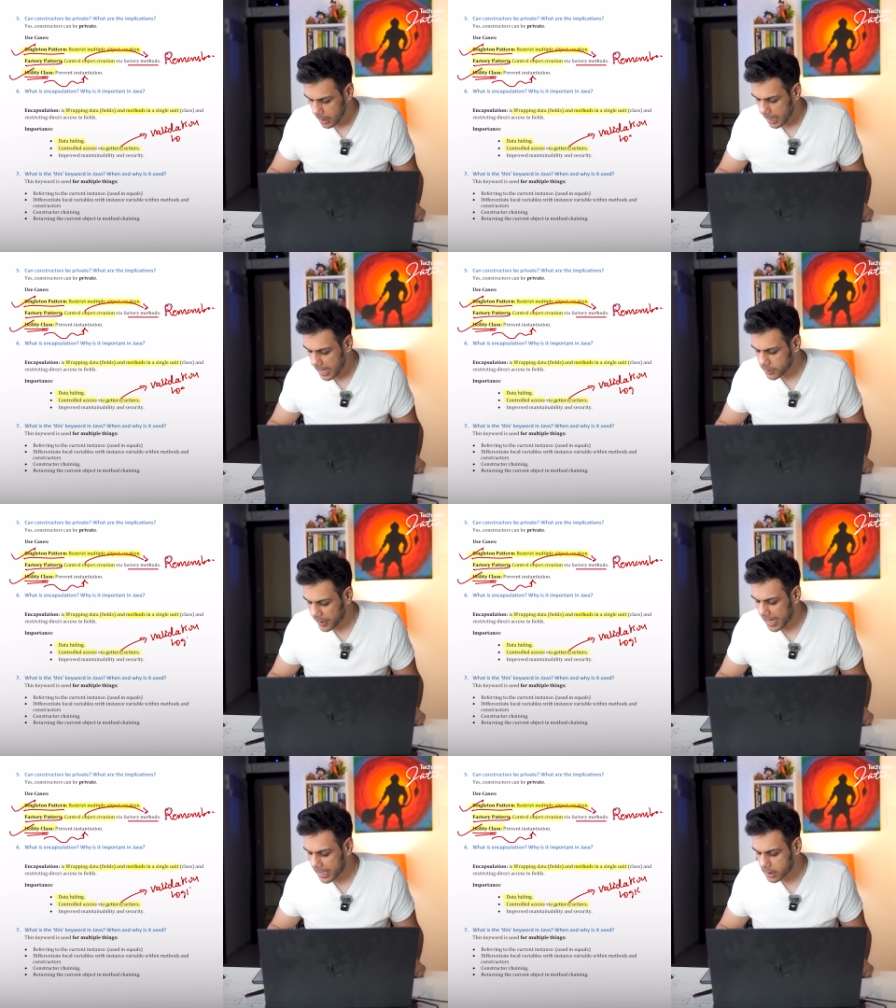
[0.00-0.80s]
As
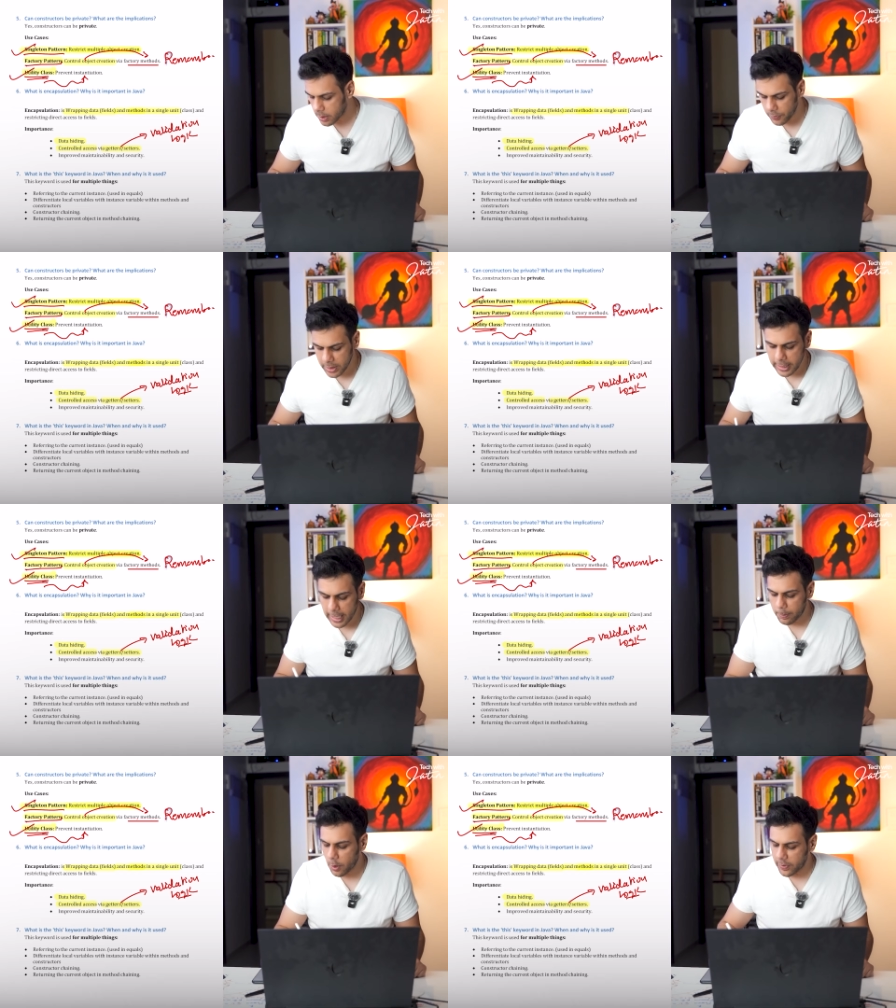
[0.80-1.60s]
well as with the
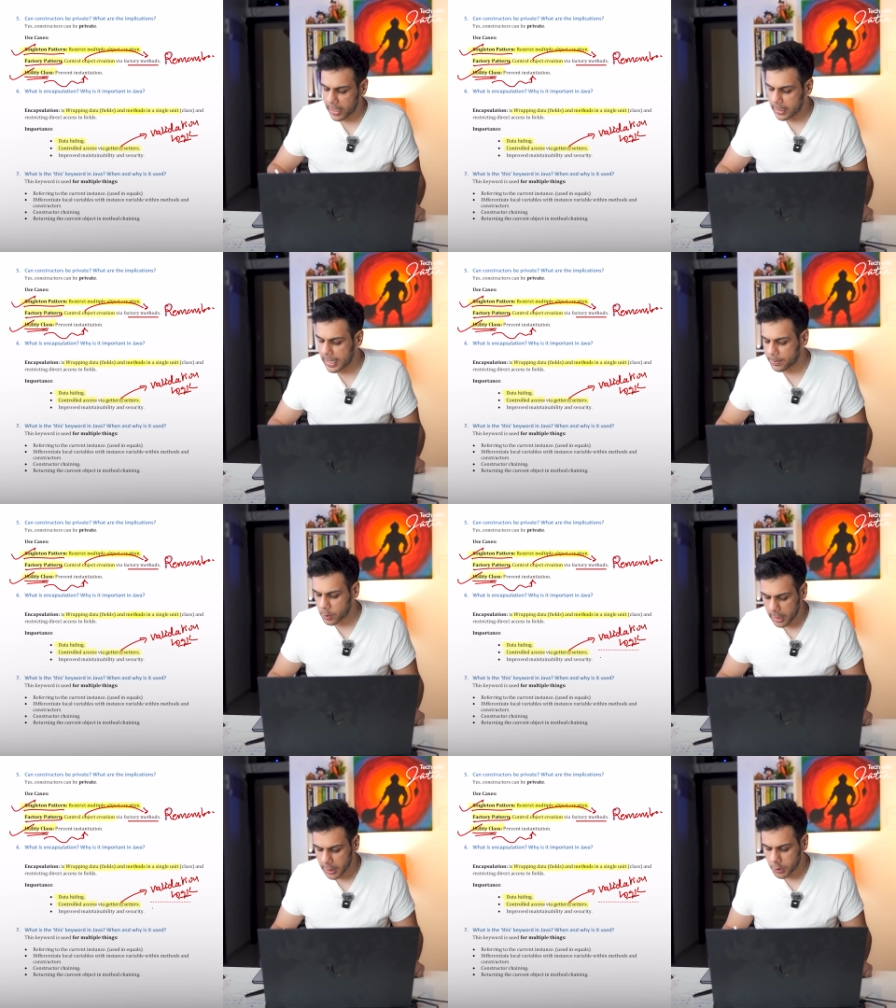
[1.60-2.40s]
help of
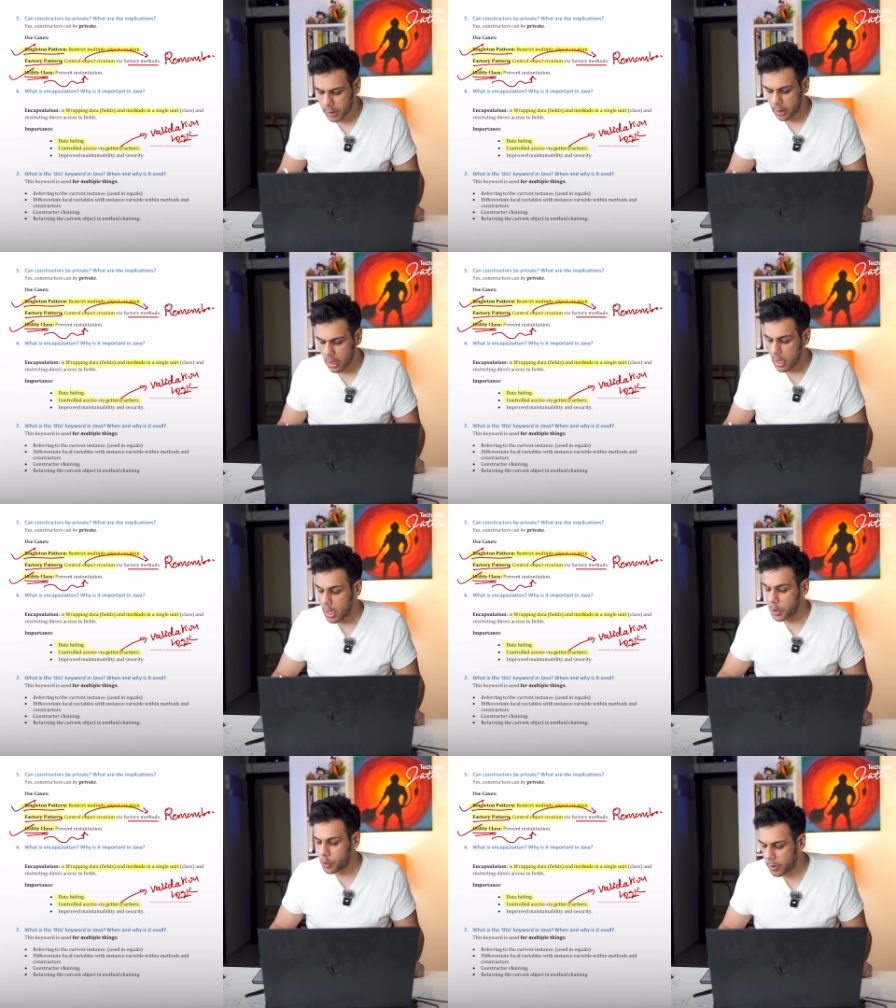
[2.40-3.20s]
encapsulation,
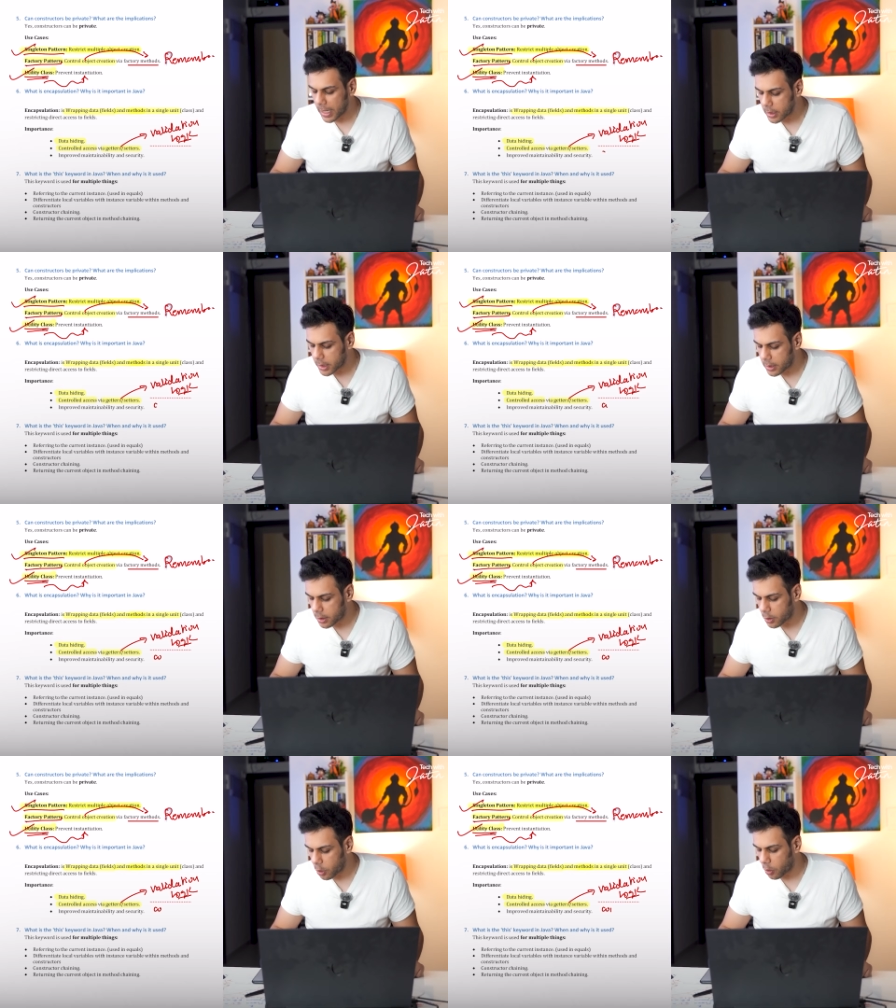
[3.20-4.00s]
you can
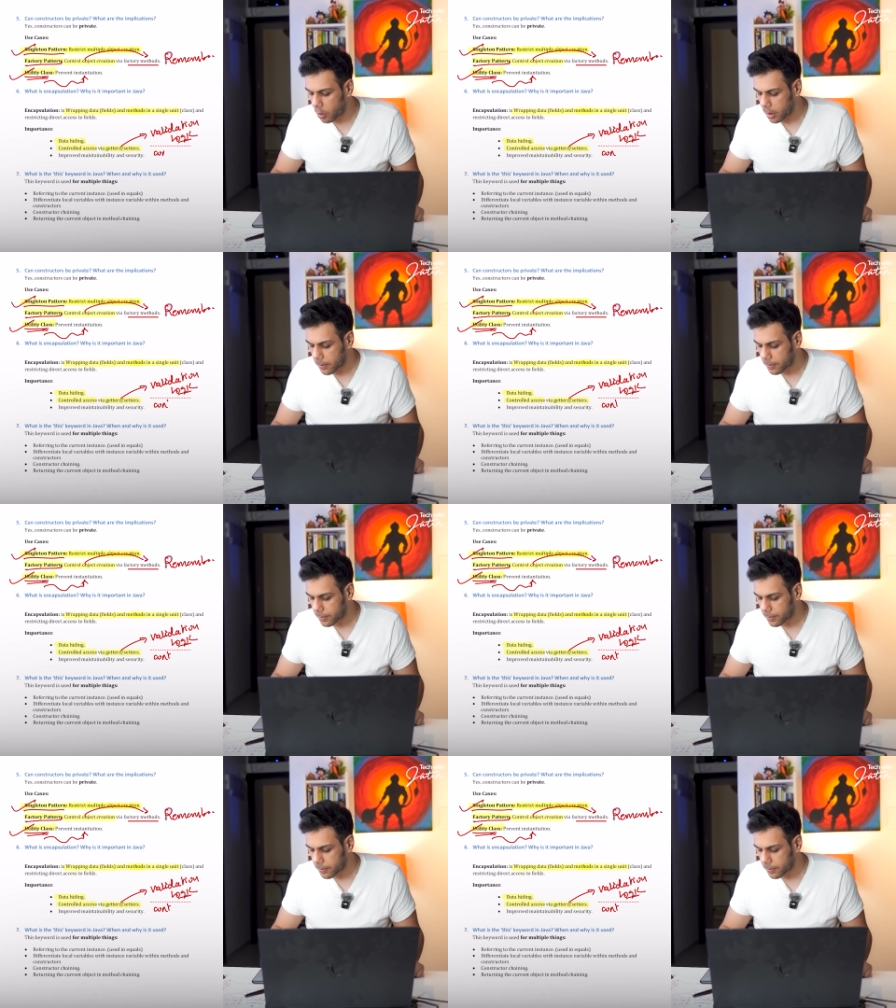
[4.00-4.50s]
control